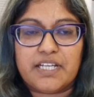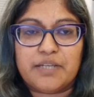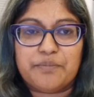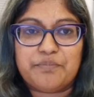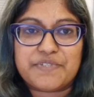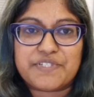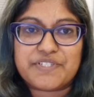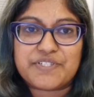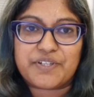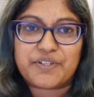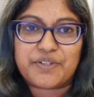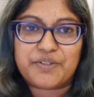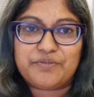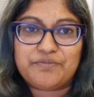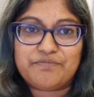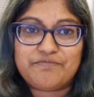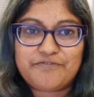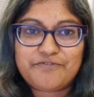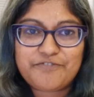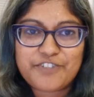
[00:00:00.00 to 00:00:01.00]

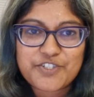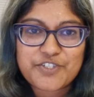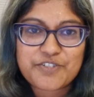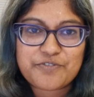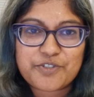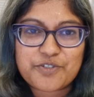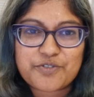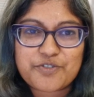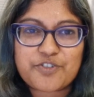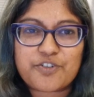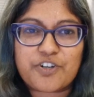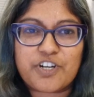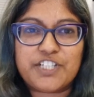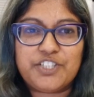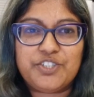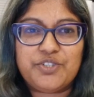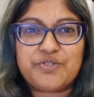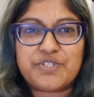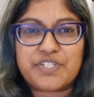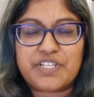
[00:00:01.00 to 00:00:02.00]
So first of all, try
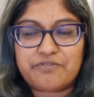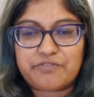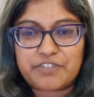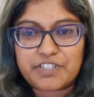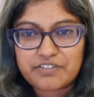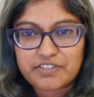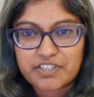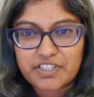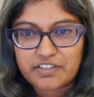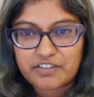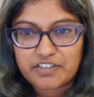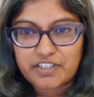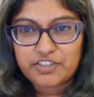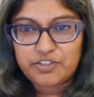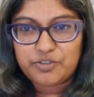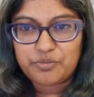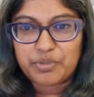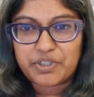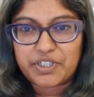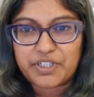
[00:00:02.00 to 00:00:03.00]
and use everything that
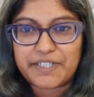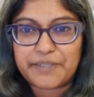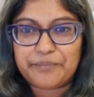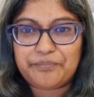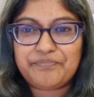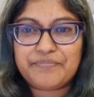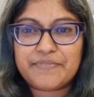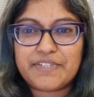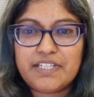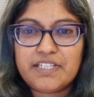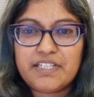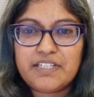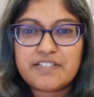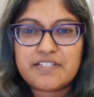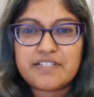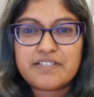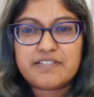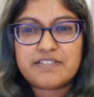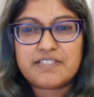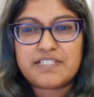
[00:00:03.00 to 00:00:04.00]
you buy.
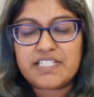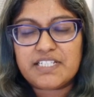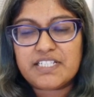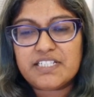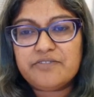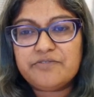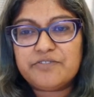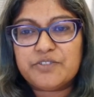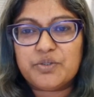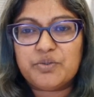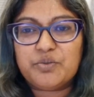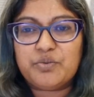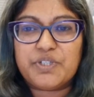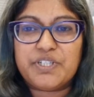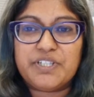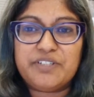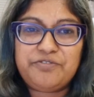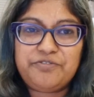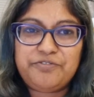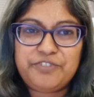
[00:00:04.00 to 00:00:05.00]
Second of all,
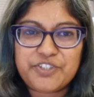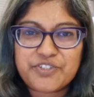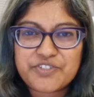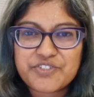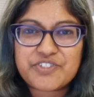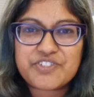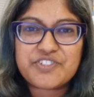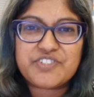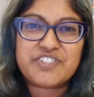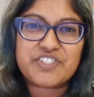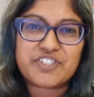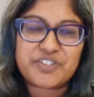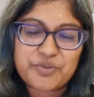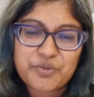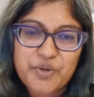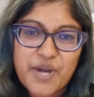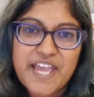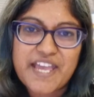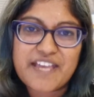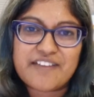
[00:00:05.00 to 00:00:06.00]
if you
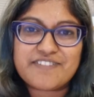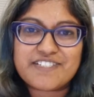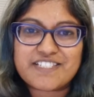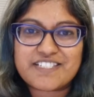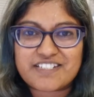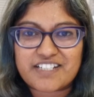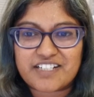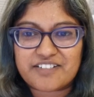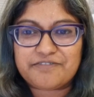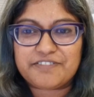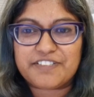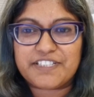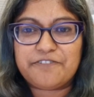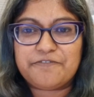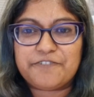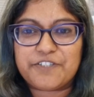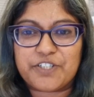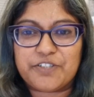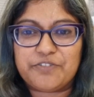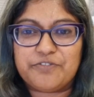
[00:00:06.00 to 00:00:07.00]
still have stuff
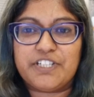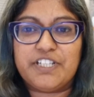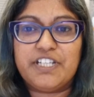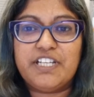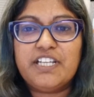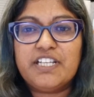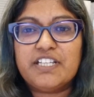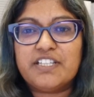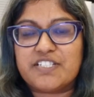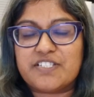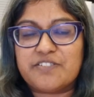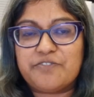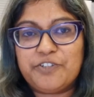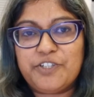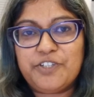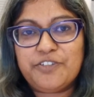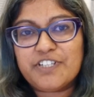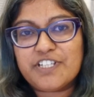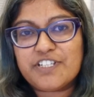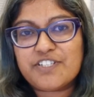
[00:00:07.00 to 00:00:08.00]
left over, there's a
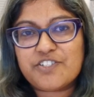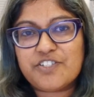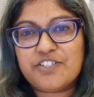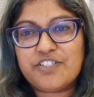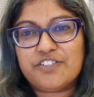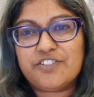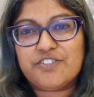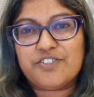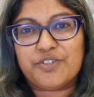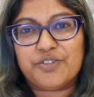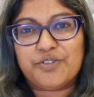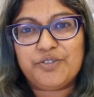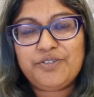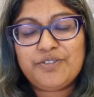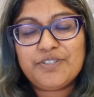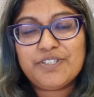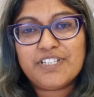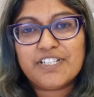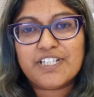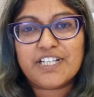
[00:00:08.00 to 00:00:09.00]
few things you can
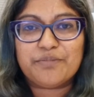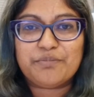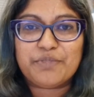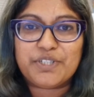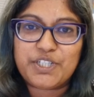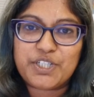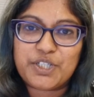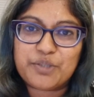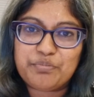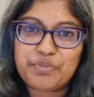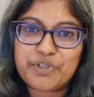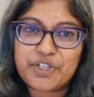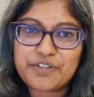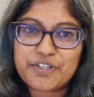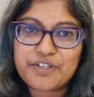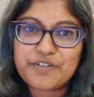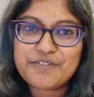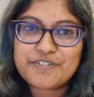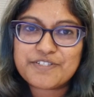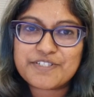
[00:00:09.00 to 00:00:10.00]
do, and you can
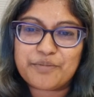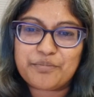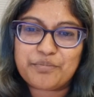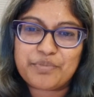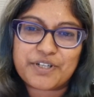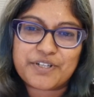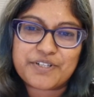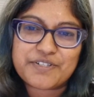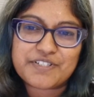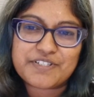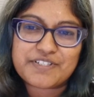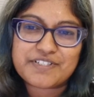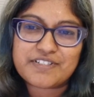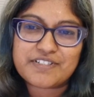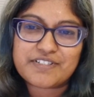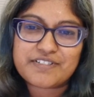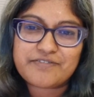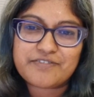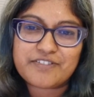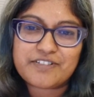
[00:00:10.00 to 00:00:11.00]
borrow some
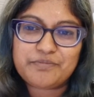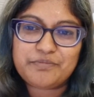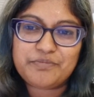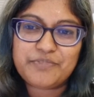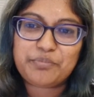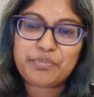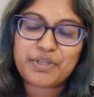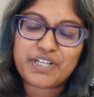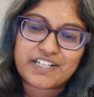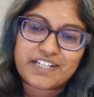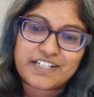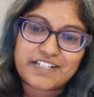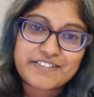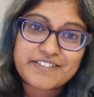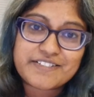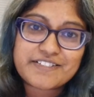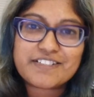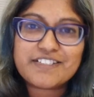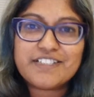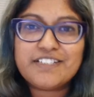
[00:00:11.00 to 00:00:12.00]
processes from the
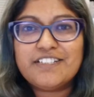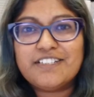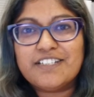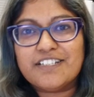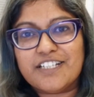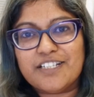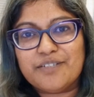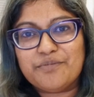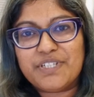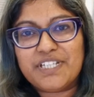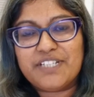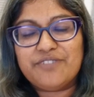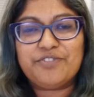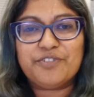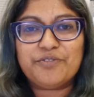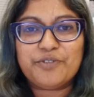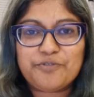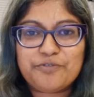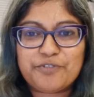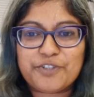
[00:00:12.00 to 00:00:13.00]
past and
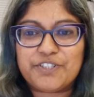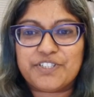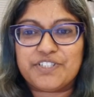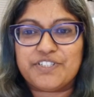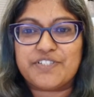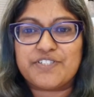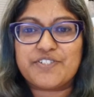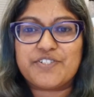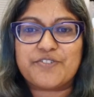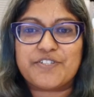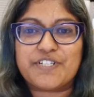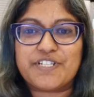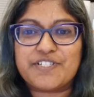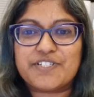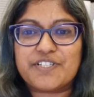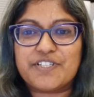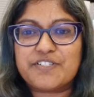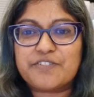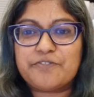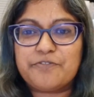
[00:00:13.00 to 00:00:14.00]
from the food industry.
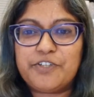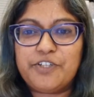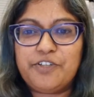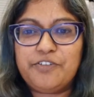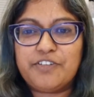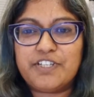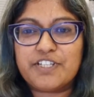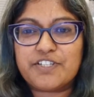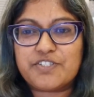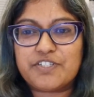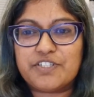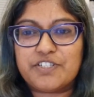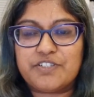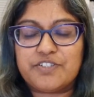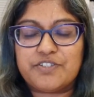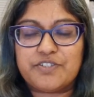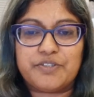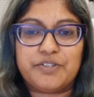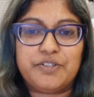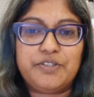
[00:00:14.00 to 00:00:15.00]
So there's a few things you
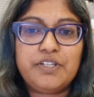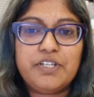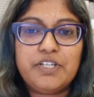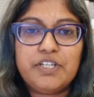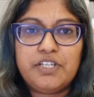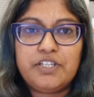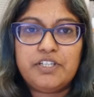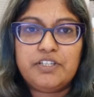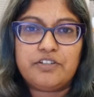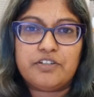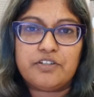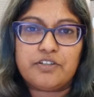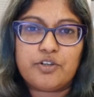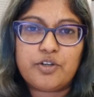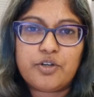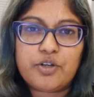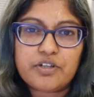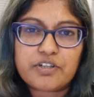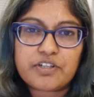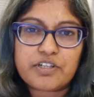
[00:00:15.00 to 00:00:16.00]
can do. You
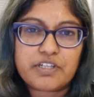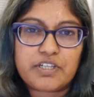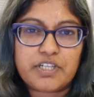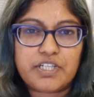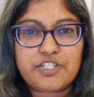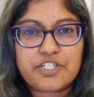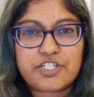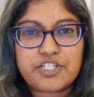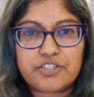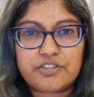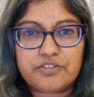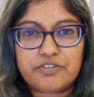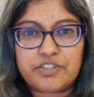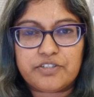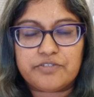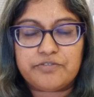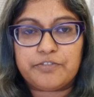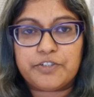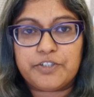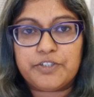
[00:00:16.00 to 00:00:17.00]
can cook and chill
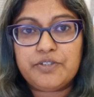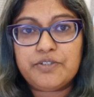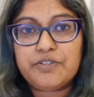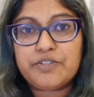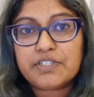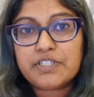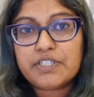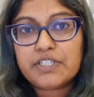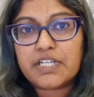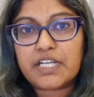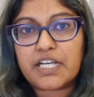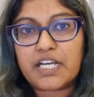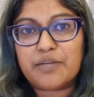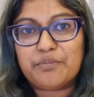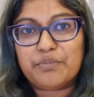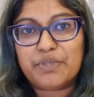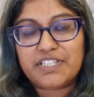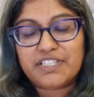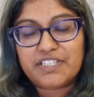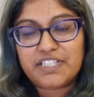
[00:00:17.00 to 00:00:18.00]
your food
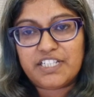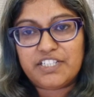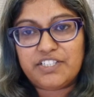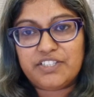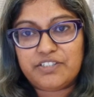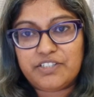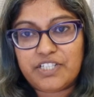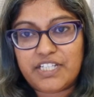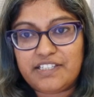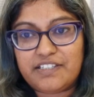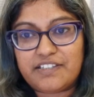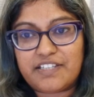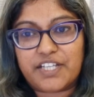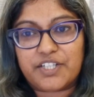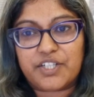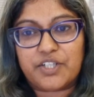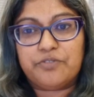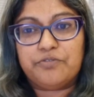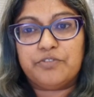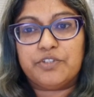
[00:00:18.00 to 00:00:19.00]
and then eat
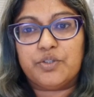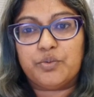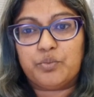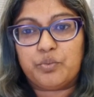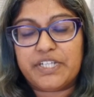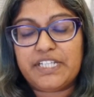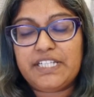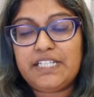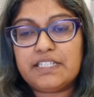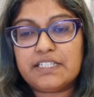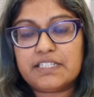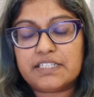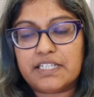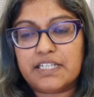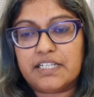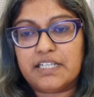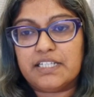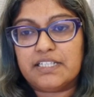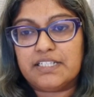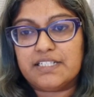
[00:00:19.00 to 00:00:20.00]
that over the week,
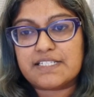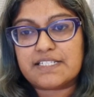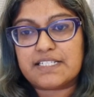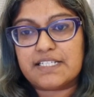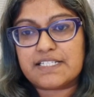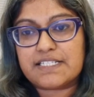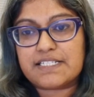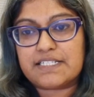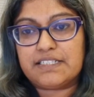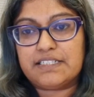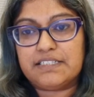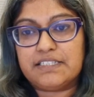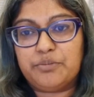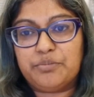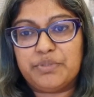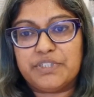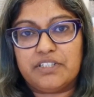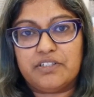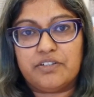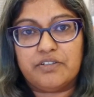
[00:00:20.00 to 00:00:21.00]
and it's lasting a
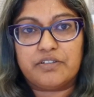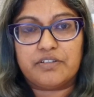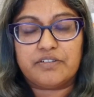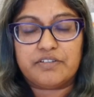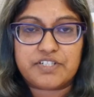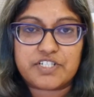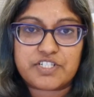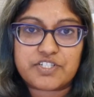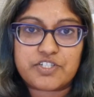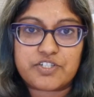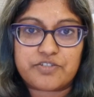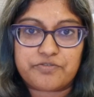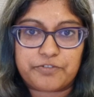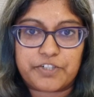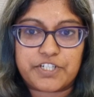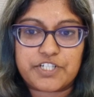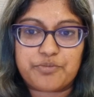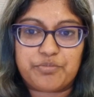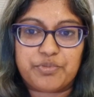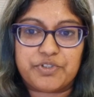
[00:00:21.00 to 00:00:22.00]
little bit longer than just your
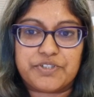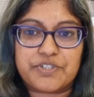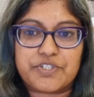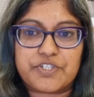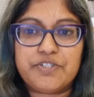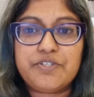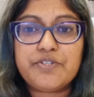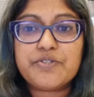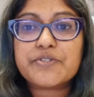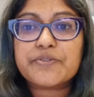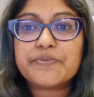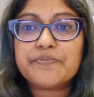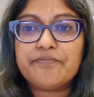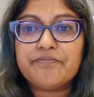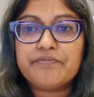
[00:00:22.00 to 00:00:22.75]
fresh produce.